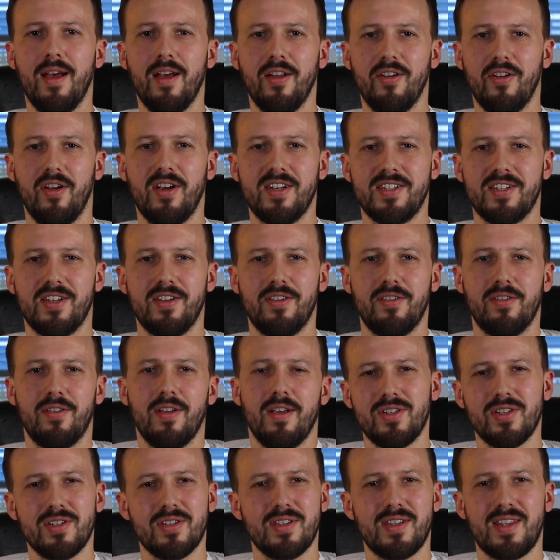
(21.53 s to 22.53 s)
nice and
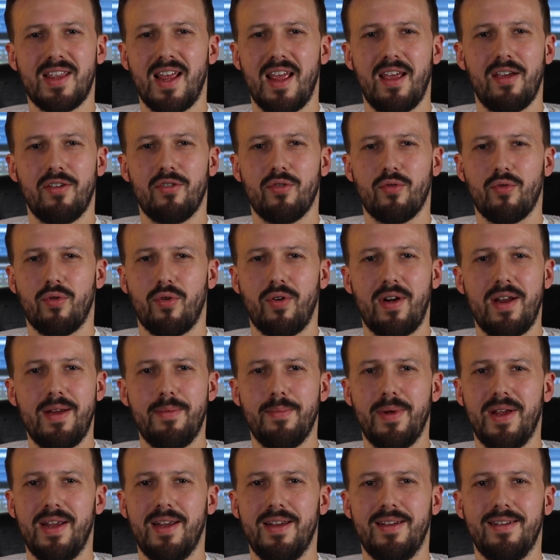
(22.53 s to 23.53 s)
just thick,
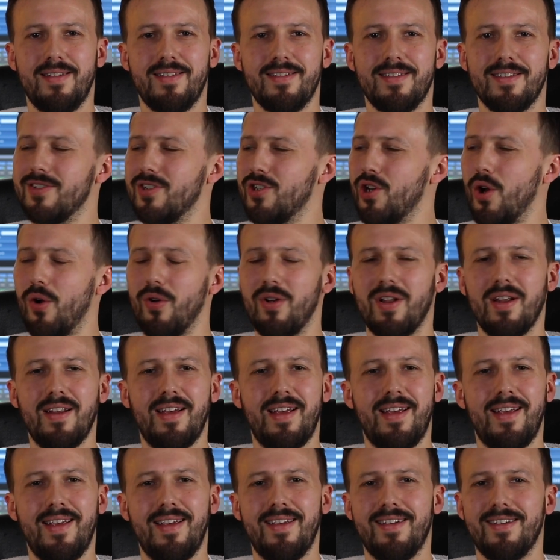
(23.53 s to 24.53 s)
creamy,
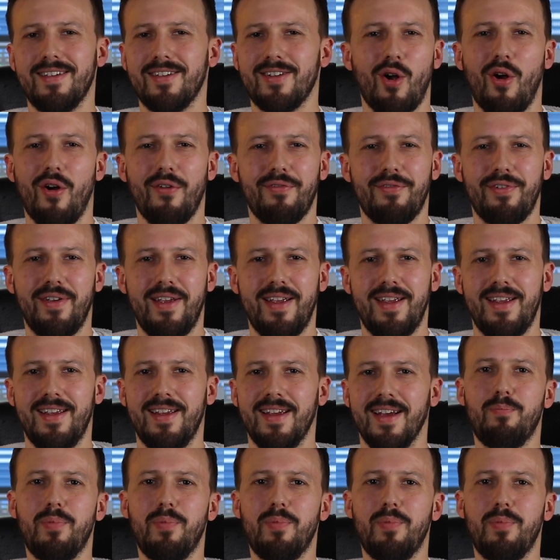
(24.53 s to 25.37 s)
chocolatey, coffee.